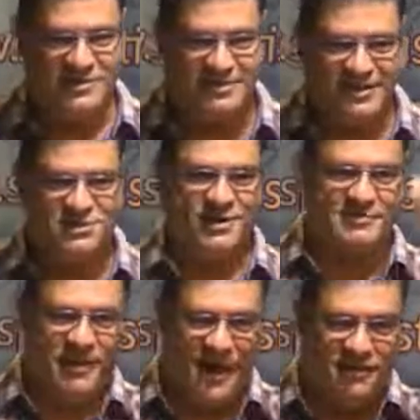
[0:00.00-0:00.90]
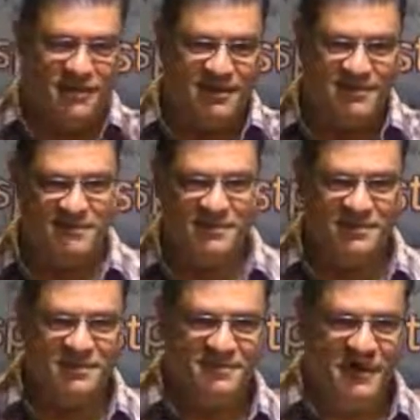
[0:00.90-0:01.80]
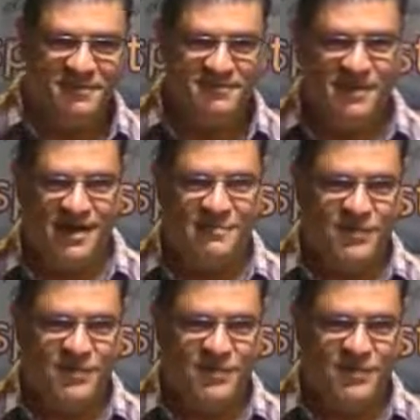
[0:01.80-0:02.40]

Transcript: because they're the straight path, right?